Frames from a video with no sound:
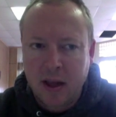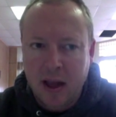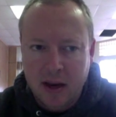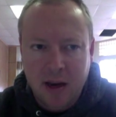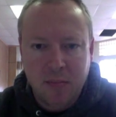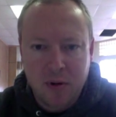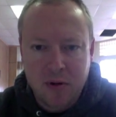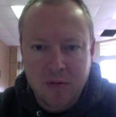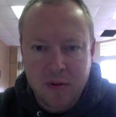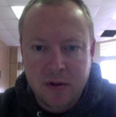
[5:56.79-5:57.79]
And I
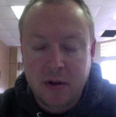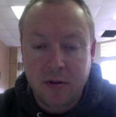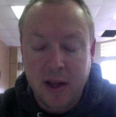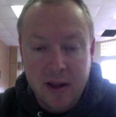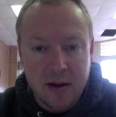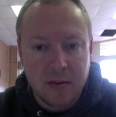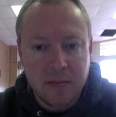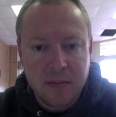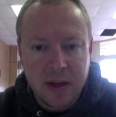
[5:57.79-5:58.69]
proved to him